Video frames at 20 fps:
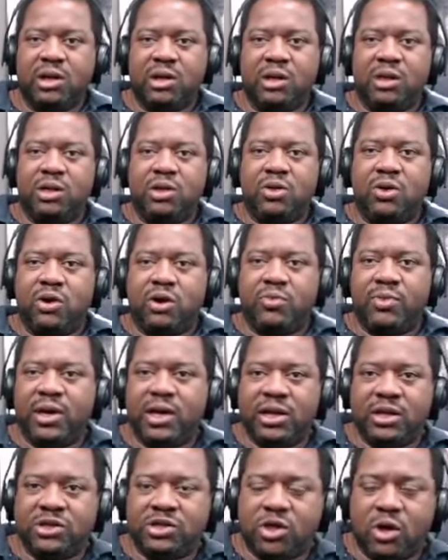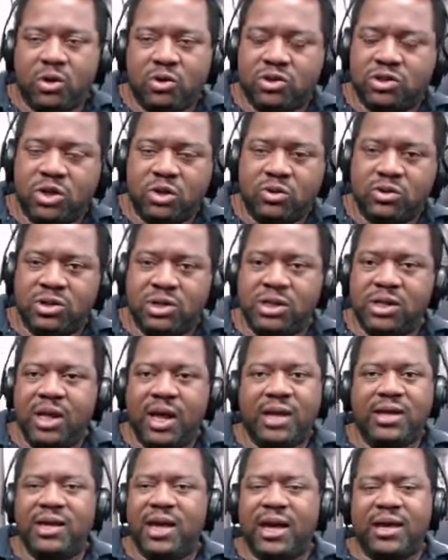You know what I mean? So I didn't so, know that. Yeah,
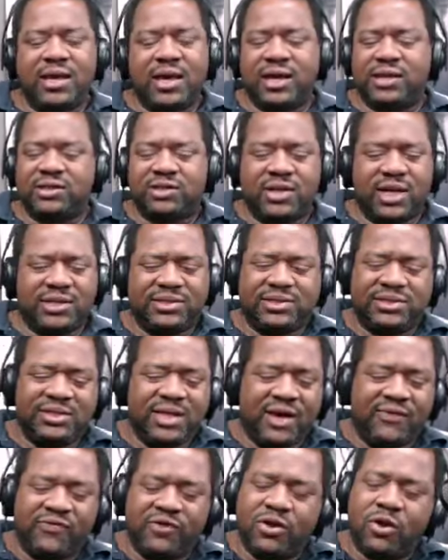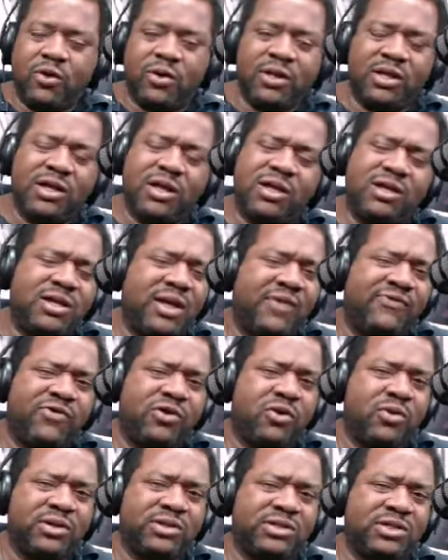yeah, yeah. So that's definitely no, eh, definitely
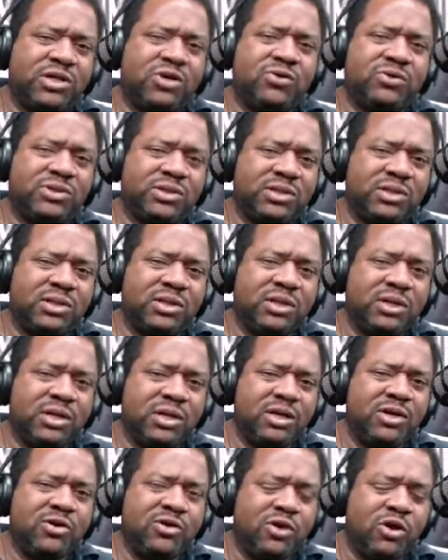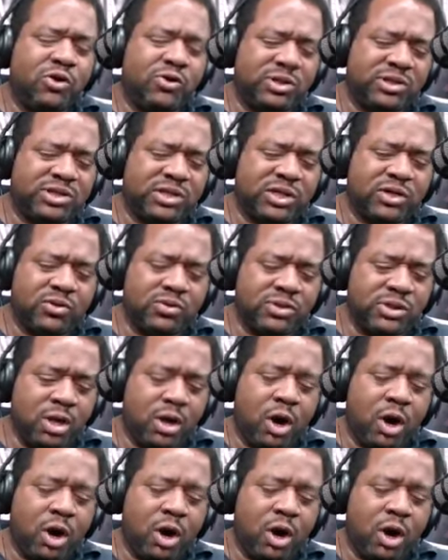no excuse no excuse.